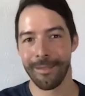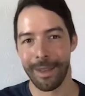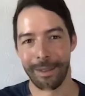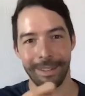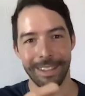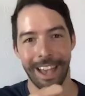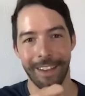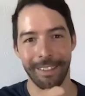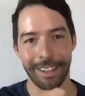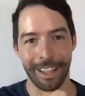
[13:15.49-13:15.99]

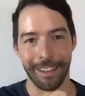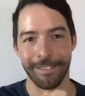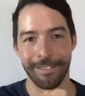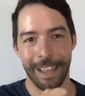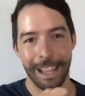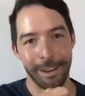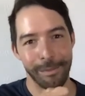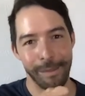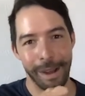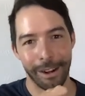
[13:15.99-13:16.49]
Maybe have like a
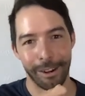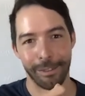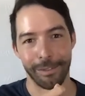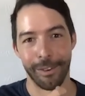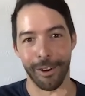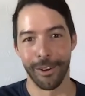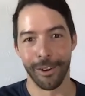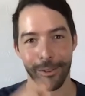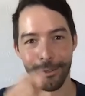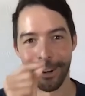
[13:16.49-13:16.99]
fake
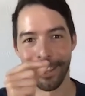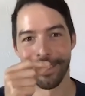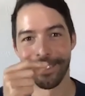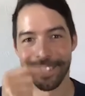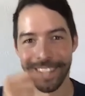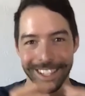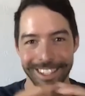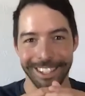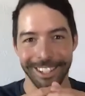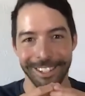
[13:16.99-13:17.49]
microphone or one of
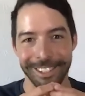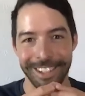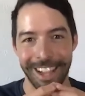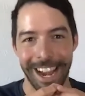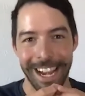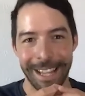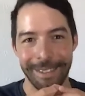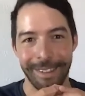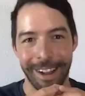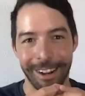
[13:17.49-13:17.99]
those like little
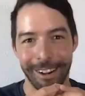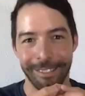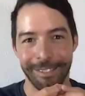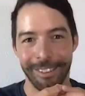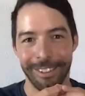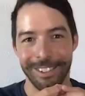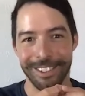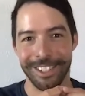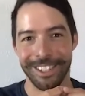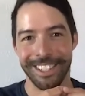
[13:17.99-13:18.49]
tiny
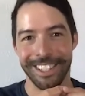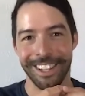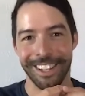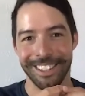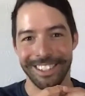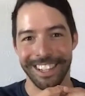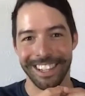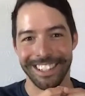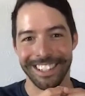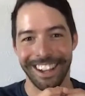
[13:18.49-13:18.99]
microphones you see
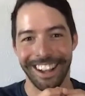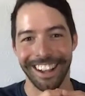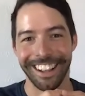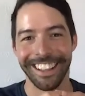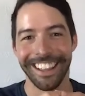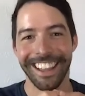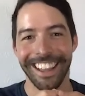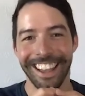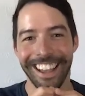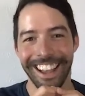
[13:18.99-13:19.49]
on
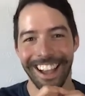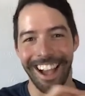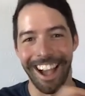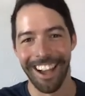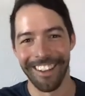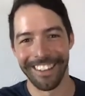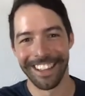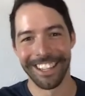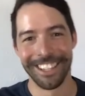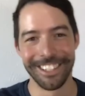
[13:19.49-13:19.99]
TikTok,
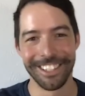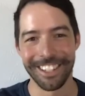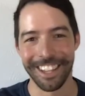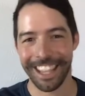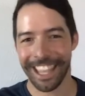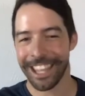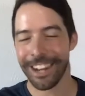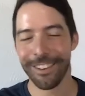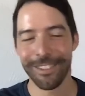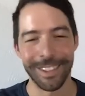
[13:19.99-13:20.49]
and you just
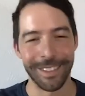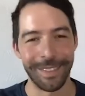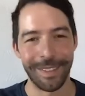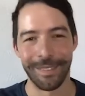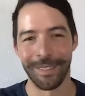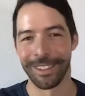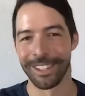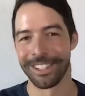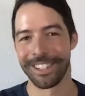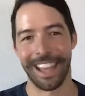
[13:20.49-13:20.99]
like interview
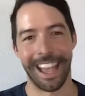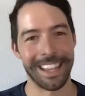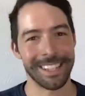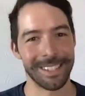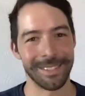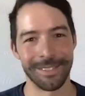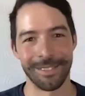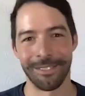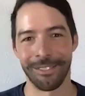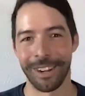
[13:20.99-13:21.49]
people, just
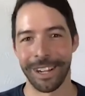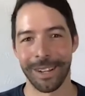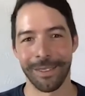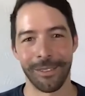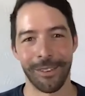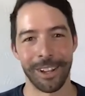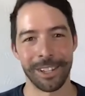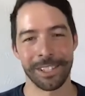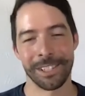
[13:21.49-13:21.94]
ask them random